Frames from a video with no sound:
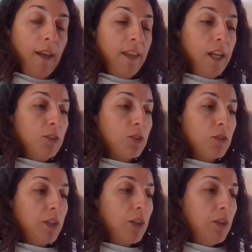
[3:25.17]
And then you're
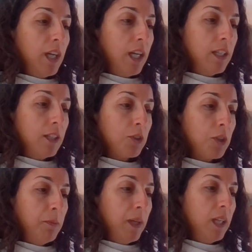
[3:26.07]
going to go ahead and
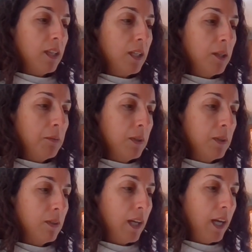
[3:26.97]
you're going to bake
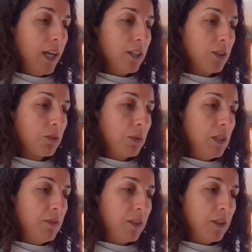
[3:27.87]
them at
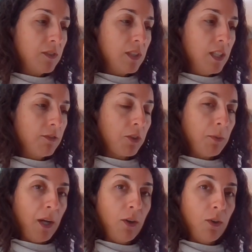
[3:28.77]
350
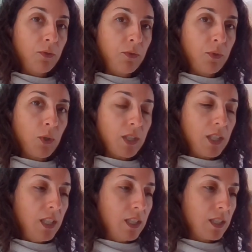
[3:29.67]
for about
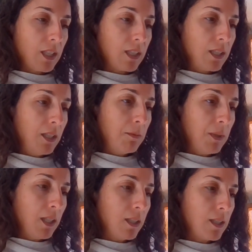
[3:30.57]
14 to
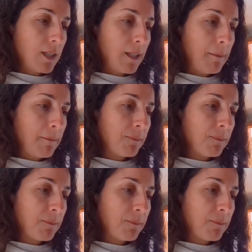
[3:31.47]
16 minutes.